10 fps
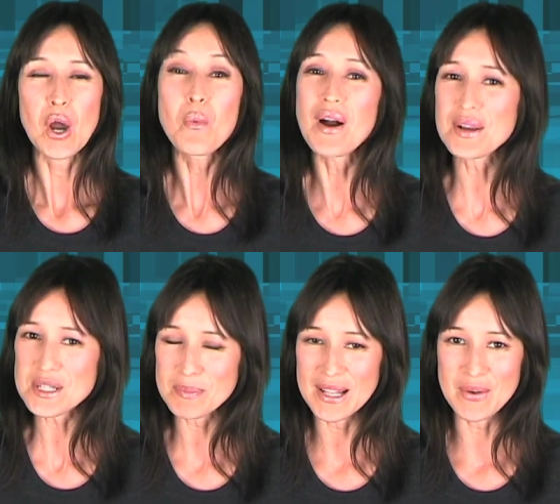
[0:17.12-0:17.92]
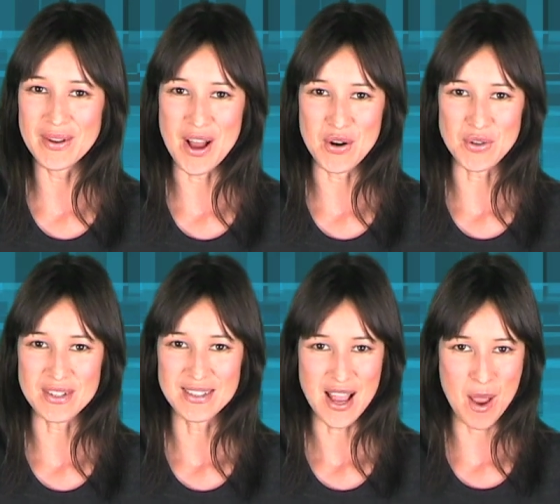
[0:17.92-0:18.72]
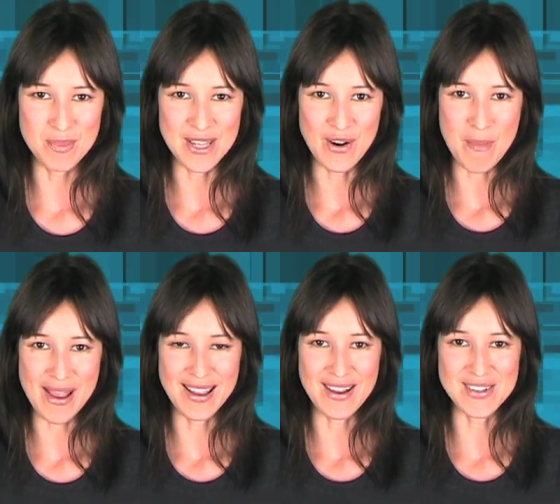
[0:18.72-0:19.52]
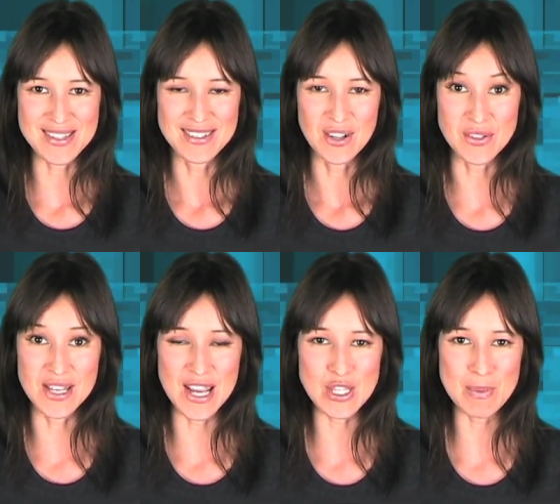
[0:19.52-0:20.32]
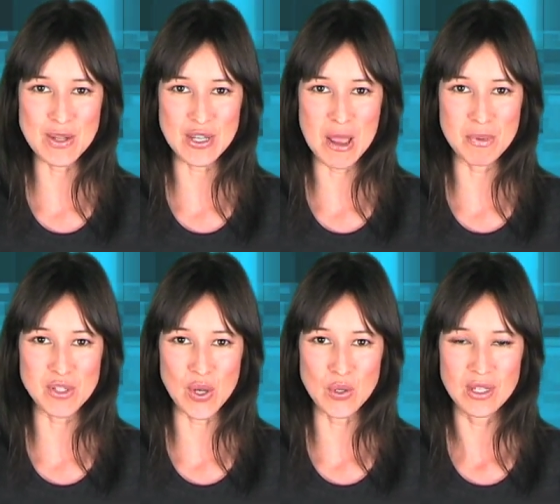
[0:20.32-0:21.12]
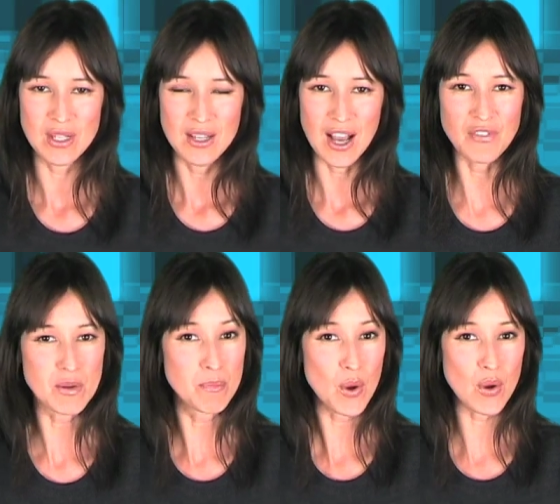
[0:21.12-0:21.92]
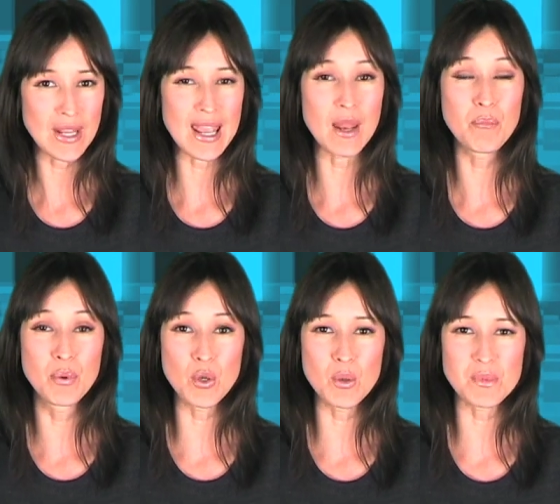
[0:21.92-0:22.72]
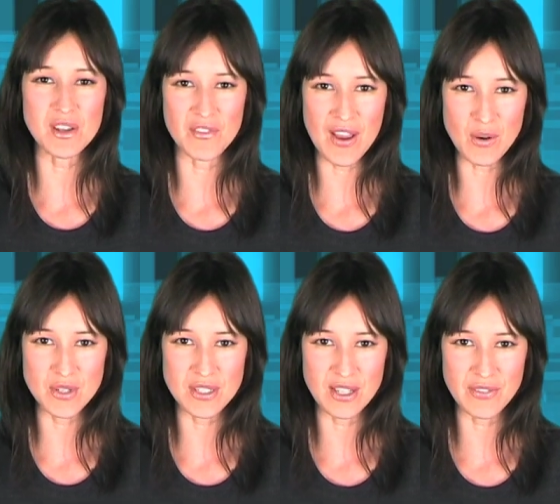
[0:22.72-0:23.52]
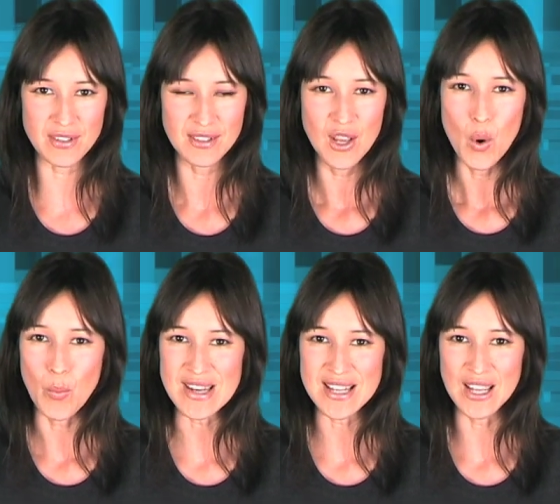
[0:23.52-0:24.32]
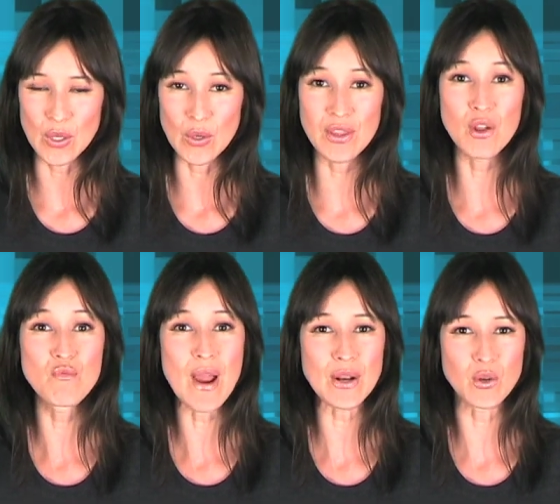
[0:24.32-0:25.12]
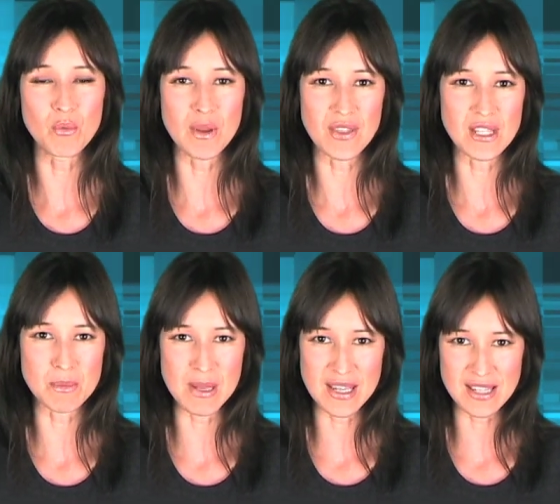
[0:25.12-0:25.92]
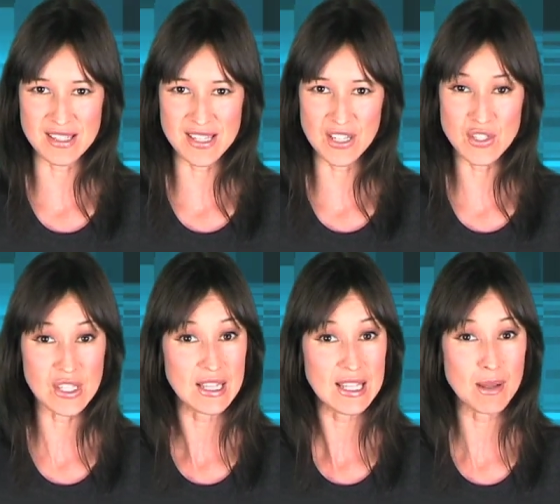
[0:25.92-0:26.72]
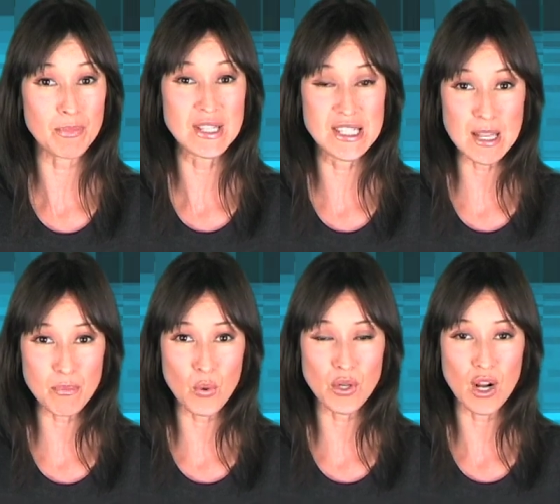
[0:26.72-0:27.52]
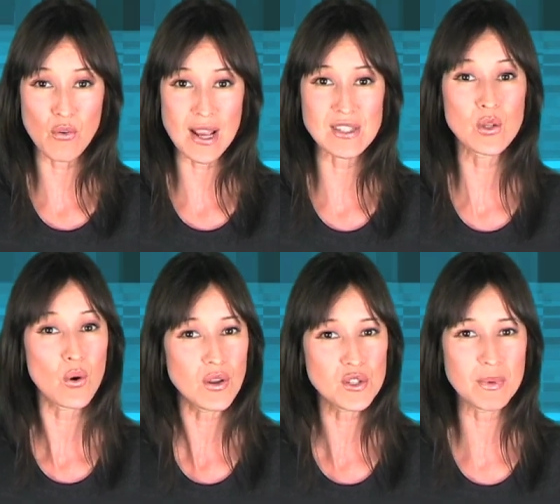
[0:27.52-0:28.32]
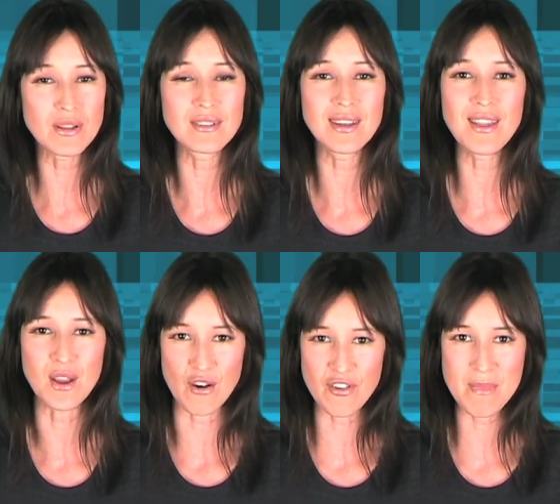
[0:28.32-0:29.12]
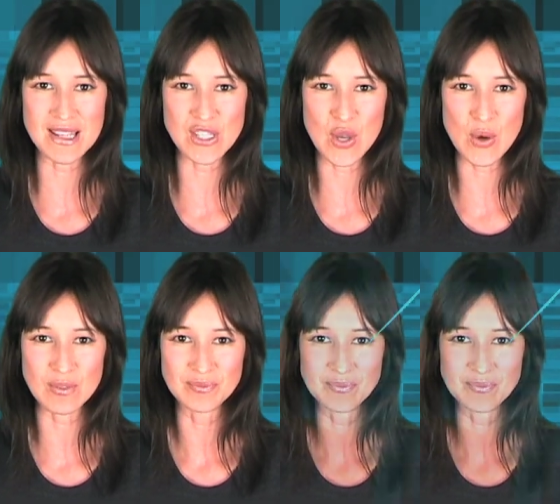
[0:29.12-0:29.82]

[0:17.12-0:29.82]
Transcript: Welcome to Planet one hundred. I'm Sarah Backhouse. On today's special episode, after Burning and Booms failed to deliver, we take a look at the radical methods being considered to clean up the Deepwater Horizon oil spill in the Gulf of Mexico.